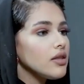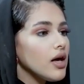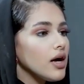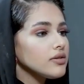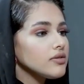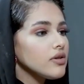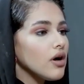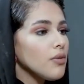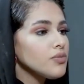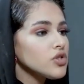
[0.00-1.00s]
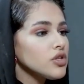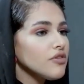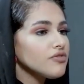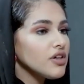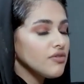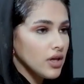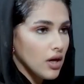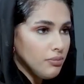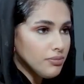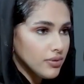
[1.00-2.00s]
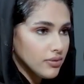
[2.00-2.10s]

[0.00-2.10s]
that the option of giving up